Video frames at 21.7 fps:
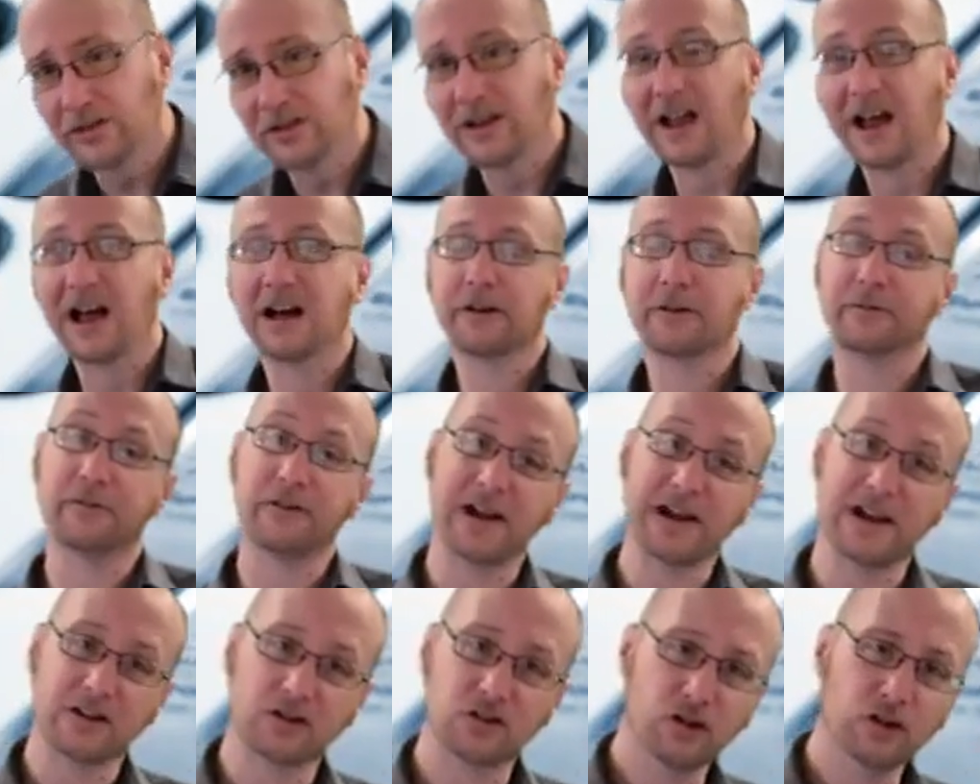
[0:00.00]
like
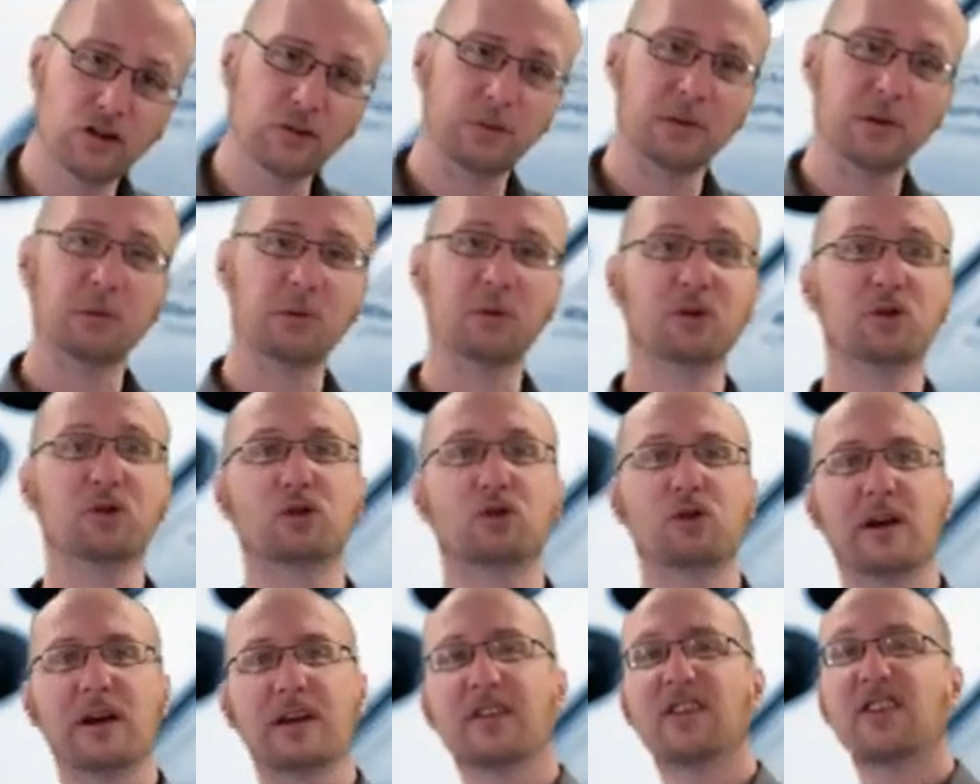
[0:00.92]
fractions, we want to
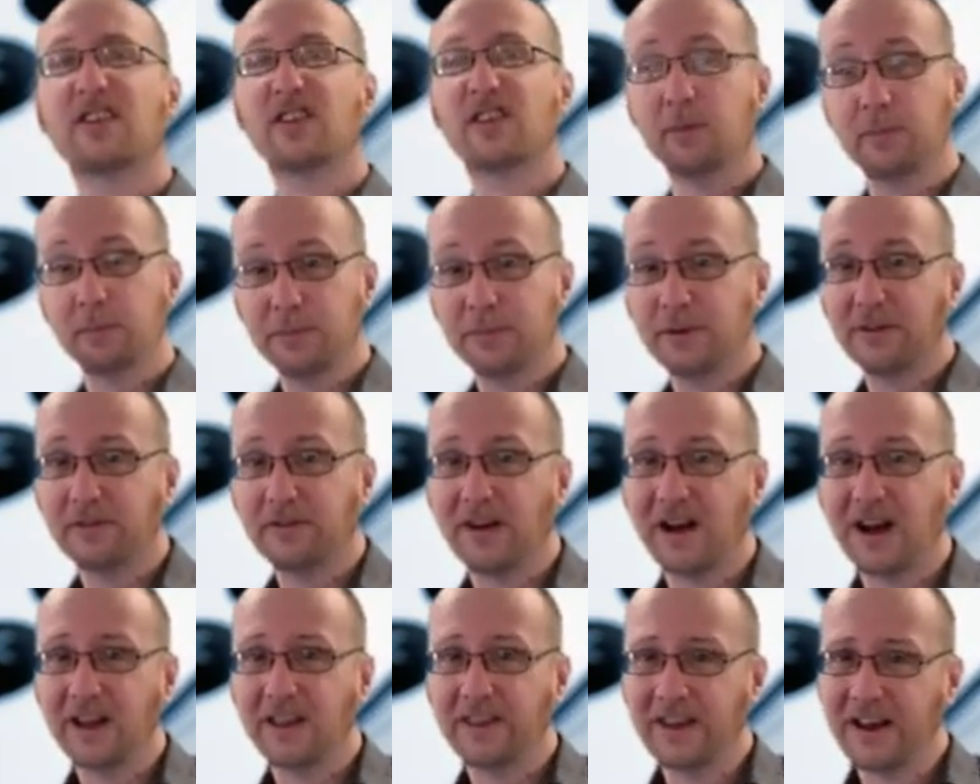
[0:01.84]
try and
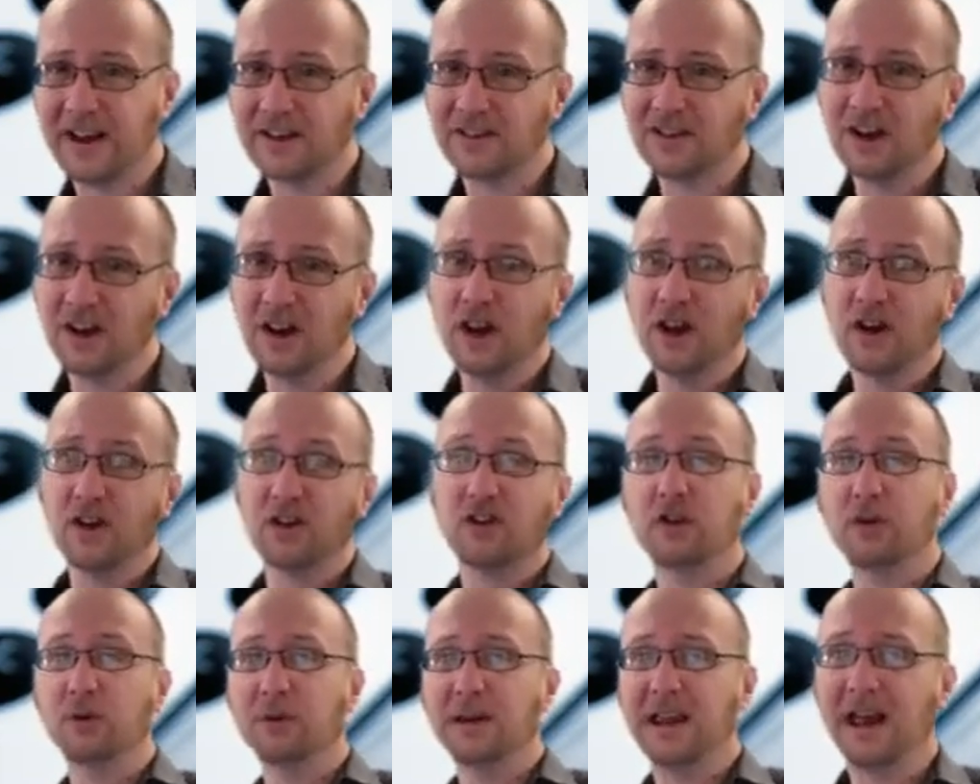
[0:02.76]
simplify that.
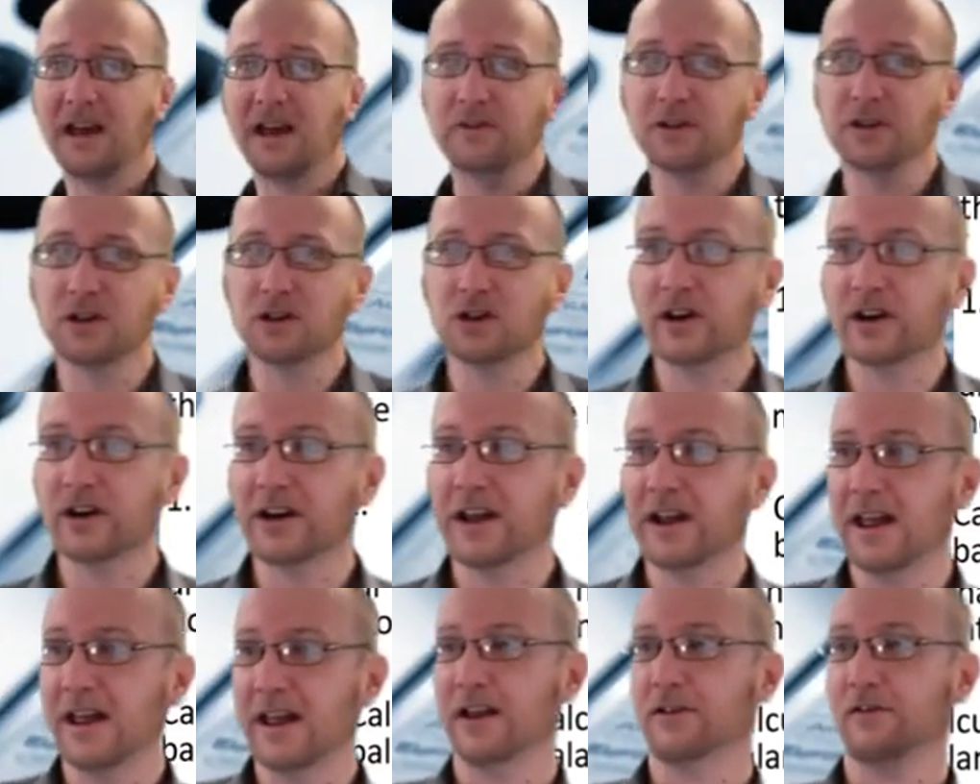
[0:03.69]
So we have a look
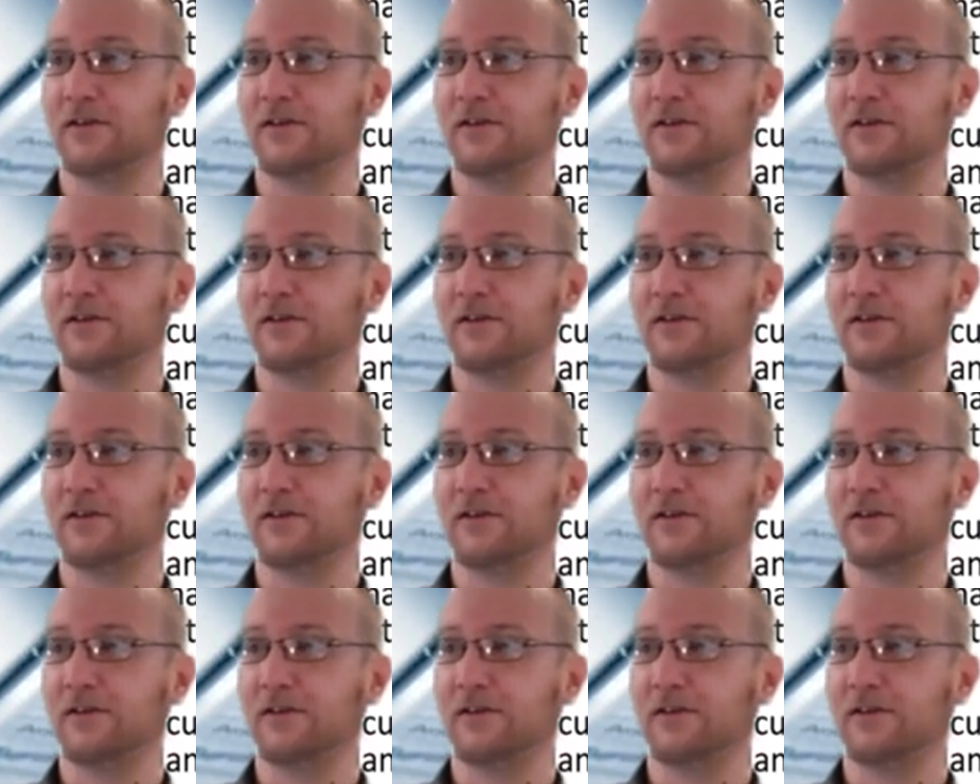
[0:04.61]
at